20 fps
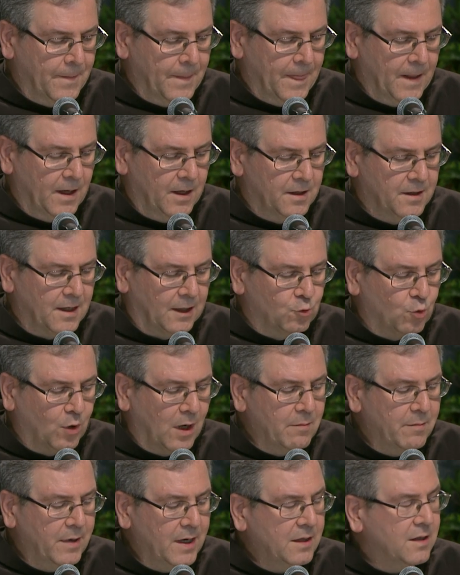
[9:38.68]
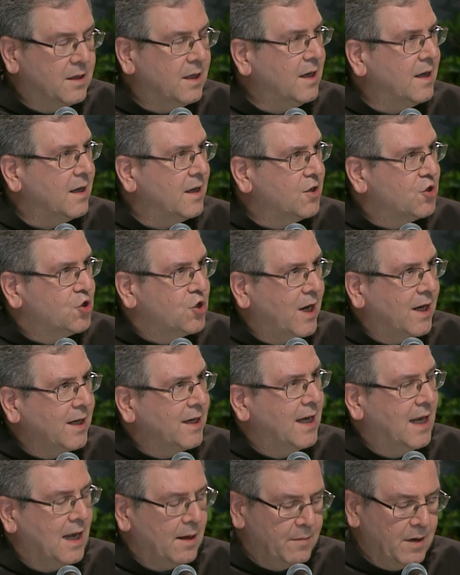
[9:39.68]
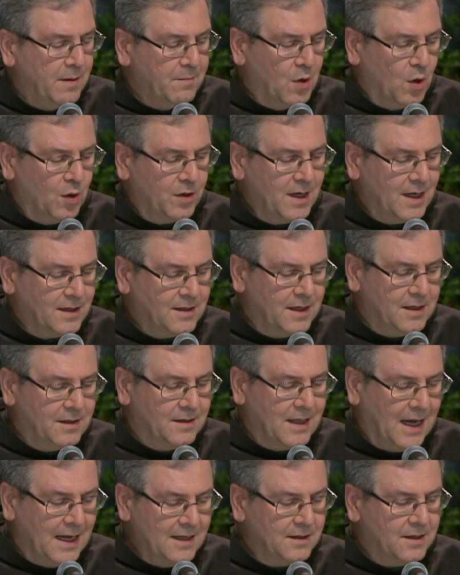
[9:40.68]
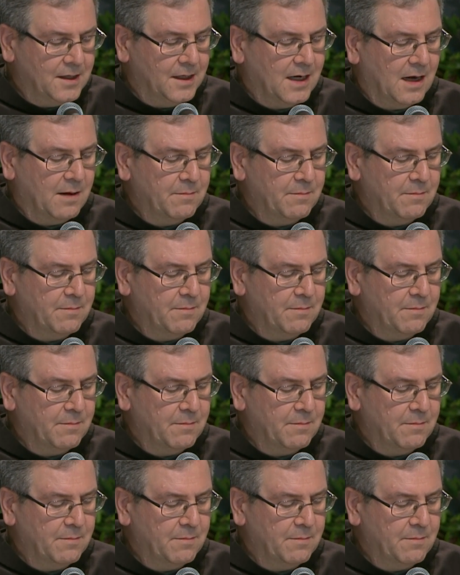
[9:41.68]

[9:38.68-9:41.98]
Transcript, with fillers: which is in every stone that we keep.